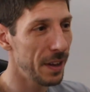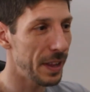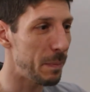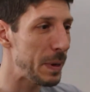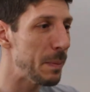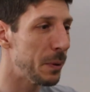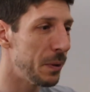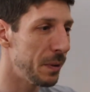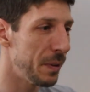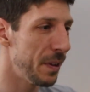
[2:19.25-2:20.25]
that
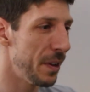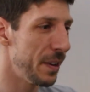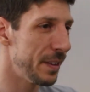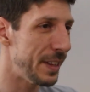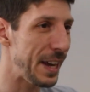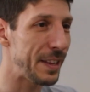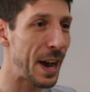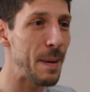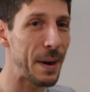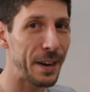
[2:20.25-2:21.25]
people take
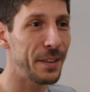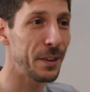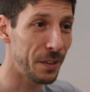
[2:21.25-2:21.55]
time out of their